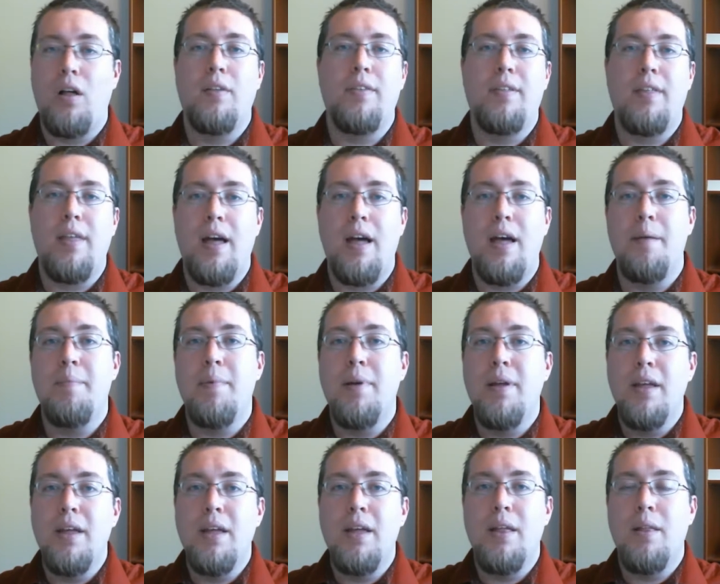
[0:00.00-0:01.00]
the time.
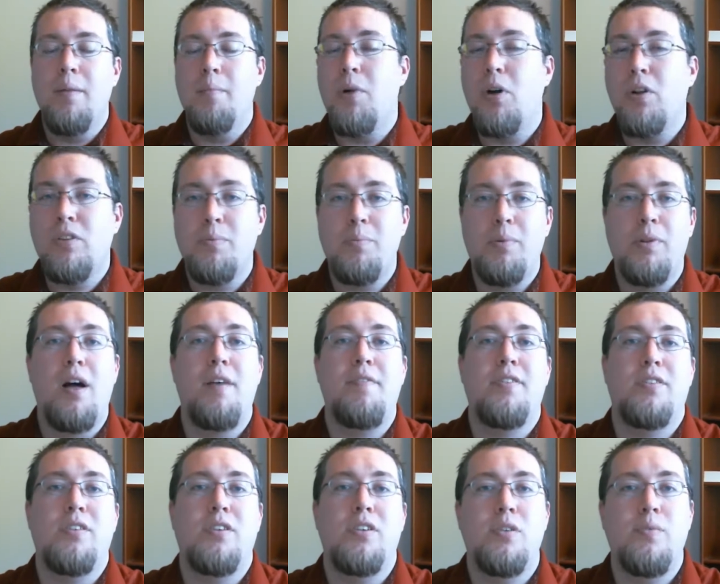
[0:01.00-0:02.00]
Multiple offer
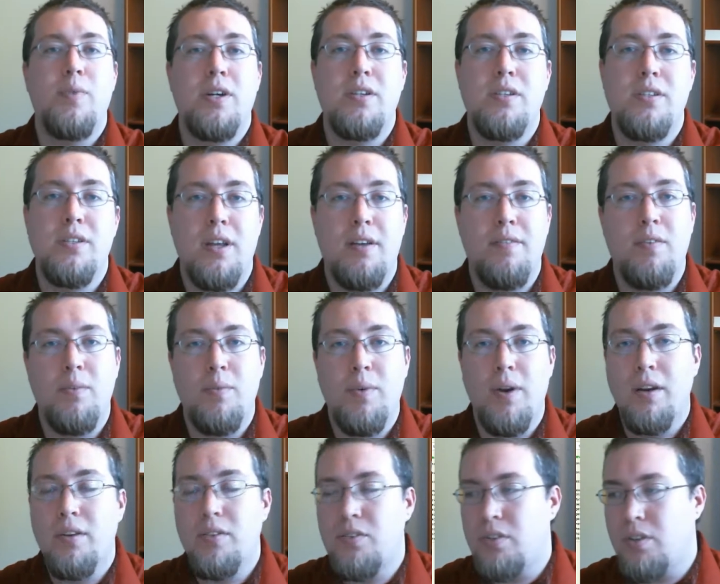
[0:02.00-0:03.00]
situations
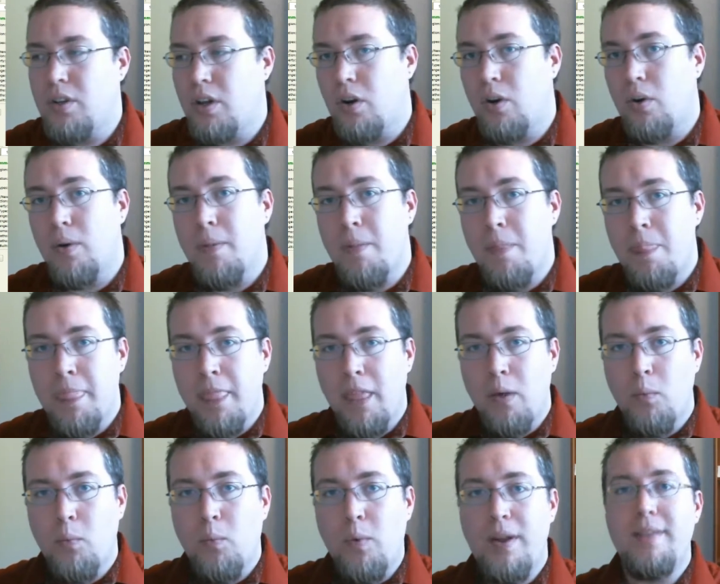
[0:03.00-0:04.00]
everywhere. So
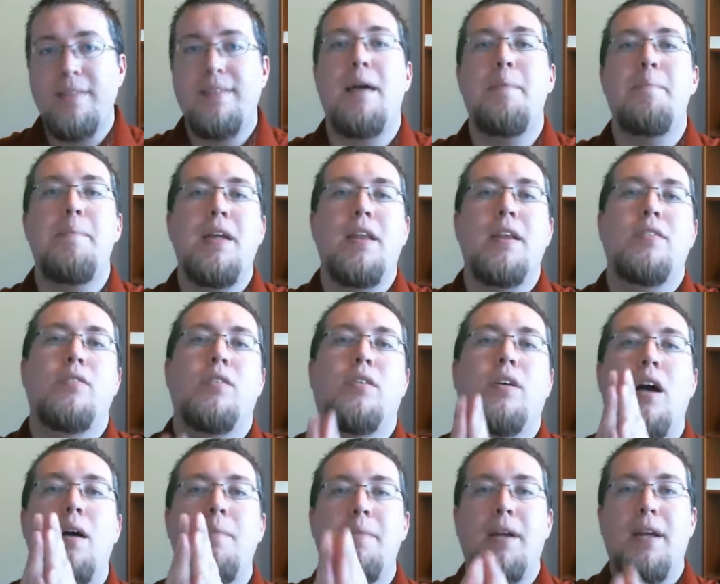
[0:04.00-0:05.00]
what does that mean as you're
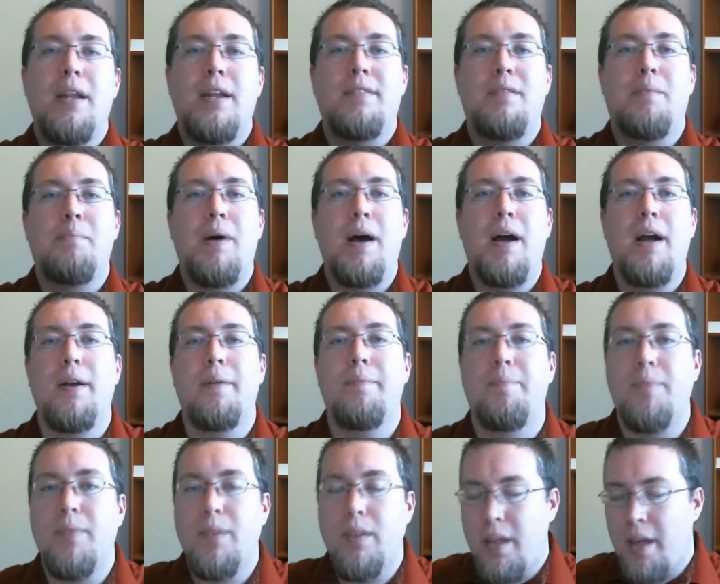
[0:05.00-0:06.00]
coming in as a buyer?
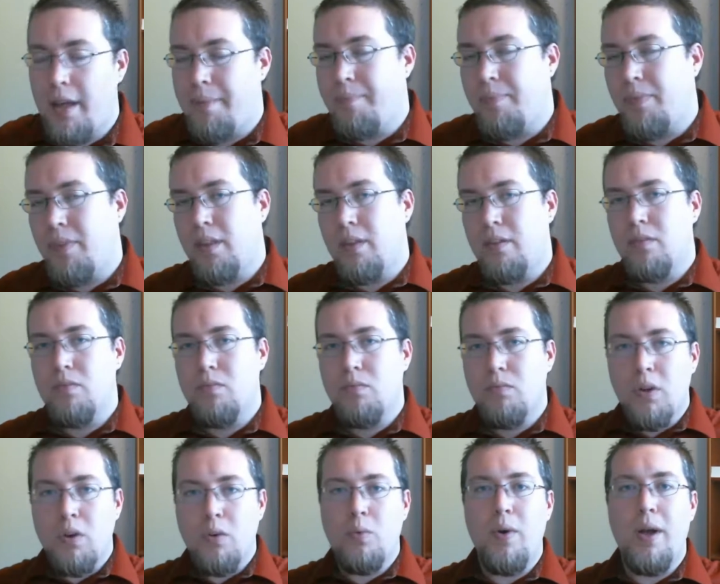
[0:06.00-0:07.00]
Okay,
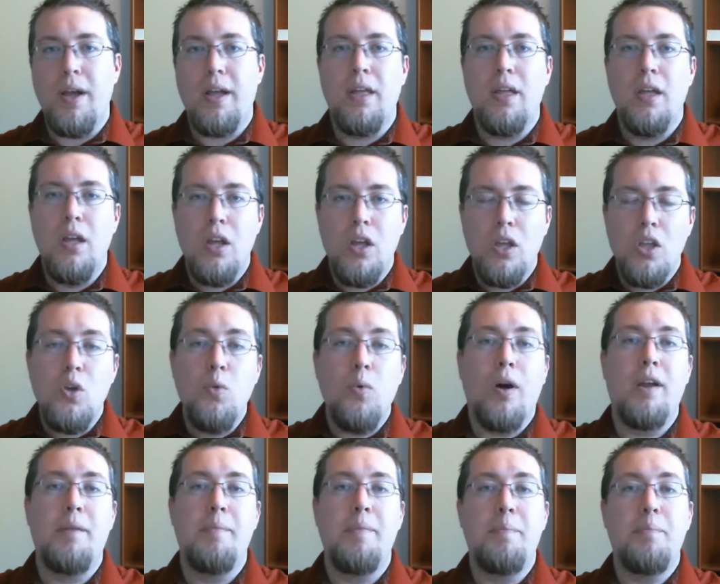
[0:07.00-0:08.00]
real quick, you
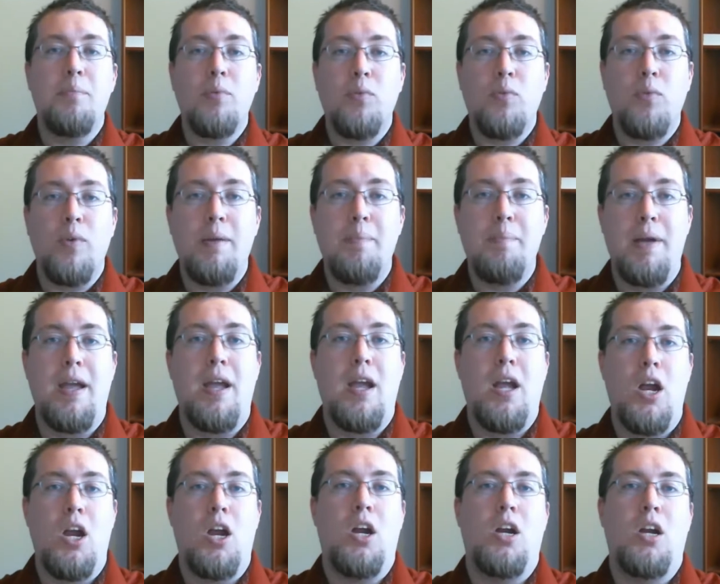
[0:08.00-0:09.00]
want to be
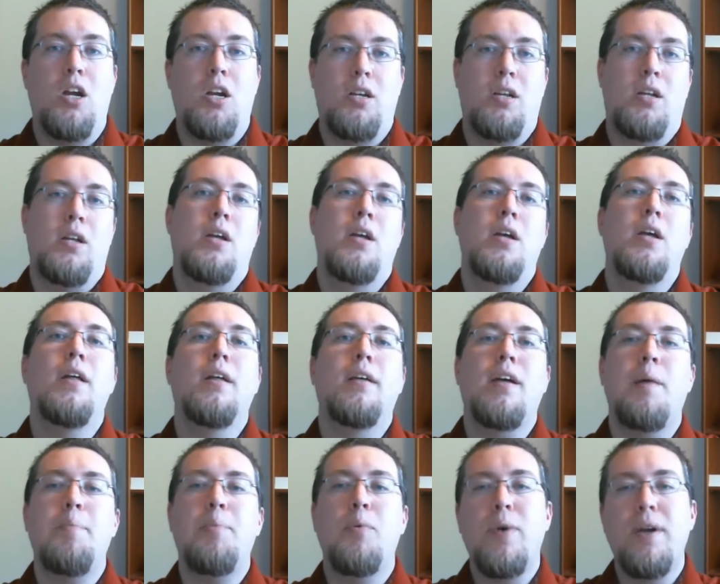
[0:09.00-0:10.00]
prepared. A
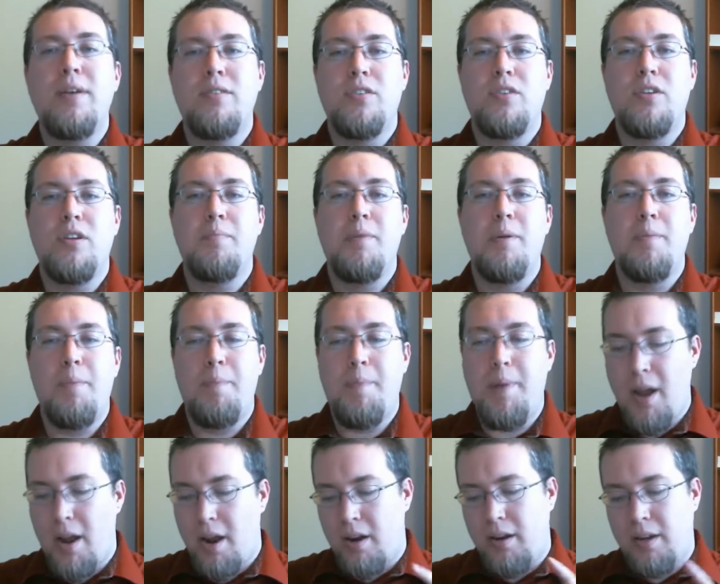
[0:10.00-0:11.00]
couple ways that you can be
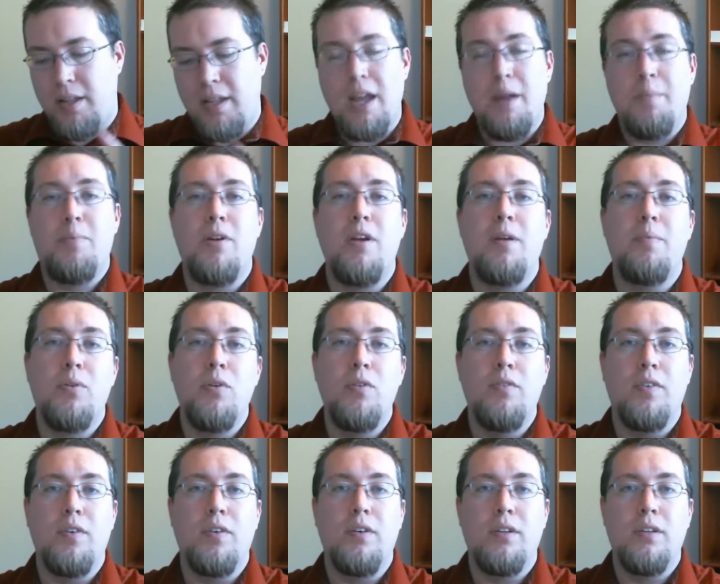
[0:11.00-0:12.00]
prepared. Get a
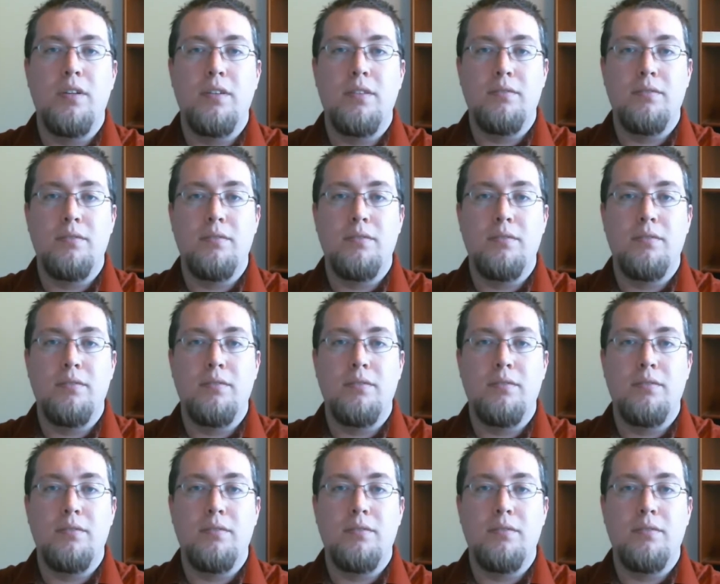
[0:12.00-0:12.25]
pre-approval.